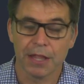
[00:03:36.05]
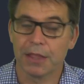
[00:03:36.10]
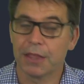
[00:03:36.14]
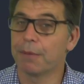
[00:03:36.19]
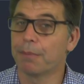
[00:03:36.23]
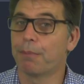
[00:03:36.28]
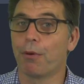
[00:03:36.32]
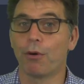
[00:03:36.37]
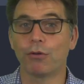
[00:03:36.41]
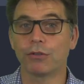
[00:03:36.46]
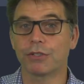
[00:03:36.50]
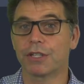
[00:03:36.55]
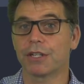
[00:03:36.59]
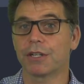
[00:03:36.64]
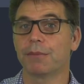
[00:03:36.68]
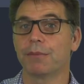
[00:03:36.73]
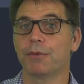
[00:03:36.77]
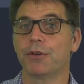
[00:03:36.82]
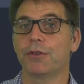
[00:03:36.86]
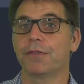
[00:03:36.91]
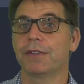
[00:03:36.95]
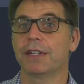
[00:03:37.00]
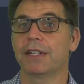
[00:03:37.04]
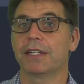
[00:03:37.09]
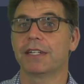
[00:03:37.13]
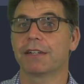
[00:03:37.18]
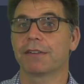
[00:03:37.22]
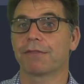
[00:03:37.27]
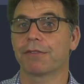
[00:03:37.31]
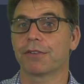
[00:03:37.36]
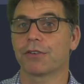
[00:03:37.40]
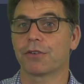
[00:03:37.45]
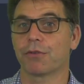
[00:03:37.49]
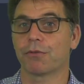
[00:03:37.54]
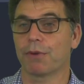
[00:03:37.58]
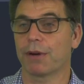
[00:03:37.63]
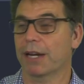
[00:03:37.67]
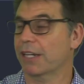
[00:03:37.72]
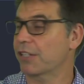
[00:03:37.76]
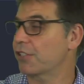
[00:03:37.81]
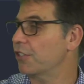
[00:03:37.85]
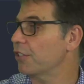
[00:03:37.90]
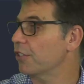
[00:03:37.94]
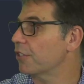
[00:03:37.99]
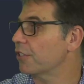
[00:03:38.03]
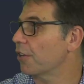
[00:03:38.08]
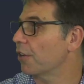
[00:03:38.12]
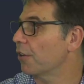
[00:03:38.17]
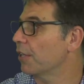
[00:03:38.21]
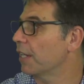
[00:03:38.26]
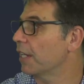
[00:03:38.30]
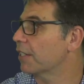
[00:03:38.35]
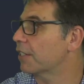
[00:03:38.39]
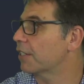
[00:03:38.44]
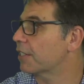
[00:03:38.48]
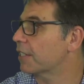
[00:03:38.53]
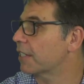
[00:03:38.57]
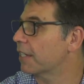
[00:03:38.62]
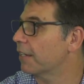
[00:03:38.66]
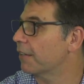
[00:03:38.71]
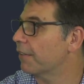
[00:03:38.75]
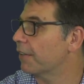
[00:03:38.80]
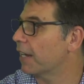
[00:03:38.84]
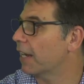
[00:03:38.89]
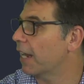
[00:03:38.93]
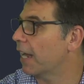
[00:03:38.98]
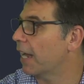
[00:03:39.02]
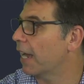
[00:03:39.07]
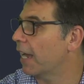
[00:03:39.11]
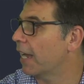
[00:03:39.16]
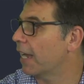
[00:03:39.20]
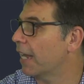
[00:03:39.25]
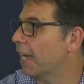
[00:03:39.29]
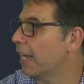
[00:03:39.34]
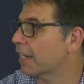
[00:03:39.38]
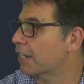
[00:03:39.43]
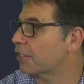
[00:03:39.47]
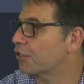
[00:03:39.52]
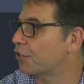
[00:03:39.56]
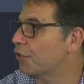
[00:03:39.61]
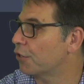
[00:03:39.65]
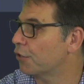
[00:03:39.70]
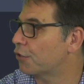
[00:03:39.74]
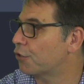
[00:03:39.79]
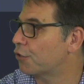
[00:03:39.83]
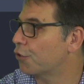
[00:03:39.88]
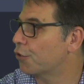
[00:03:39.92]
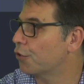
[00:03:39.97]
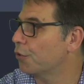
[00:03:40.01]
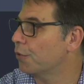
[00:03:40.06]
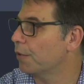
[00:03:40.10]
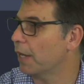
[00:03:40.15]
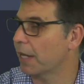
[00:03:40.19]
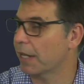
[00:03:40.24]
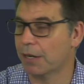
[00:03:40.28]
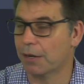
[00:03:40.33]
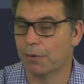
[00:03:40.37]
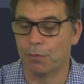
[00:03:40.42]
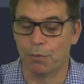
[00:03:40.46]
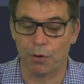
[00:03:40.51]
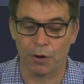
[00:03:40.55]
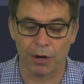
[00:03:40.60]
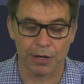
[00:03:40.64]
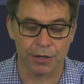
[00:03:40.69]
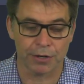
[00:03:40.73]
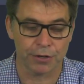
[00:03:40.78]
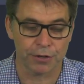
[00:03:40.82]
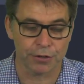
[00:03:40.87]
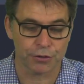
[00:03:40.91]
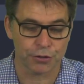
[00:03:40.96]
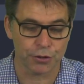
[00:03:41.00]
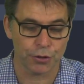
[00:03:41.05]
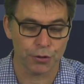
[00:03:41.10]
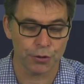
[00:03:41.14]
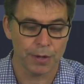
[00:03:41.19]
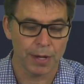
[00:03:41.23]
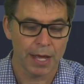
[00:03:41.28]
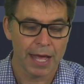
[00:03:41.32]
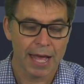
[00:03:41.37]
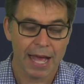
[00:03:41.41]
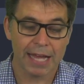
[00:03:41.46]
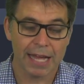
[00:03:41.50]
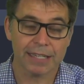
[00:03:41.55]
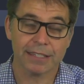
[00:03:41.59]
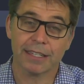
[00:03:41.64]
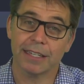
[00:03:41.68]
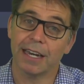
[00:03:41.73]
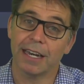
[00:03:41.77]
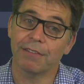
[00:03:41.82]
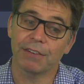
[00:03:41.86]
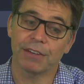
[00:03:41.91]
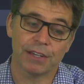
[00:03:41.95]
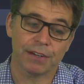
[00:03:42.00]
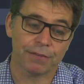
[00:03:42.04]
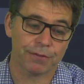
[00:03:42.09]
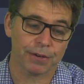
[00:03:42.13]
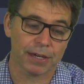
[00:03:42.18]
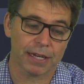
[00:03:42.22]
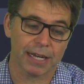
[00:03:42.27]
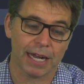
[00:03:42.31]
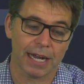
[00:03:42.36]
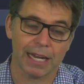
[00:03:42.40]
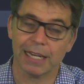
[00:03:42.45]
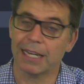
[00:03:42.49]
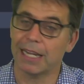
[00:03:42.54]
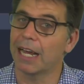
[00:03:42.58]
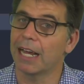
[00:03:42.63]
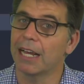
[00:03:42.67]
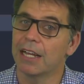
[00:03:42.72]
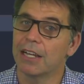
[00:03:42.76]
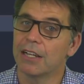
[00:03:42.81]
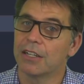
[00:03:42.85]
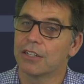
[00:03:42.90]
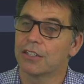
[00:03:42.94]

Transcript: The ball's going to move in a different direction, so let's give it a x-dir2 and a y-dir2, and it's going to have a different color,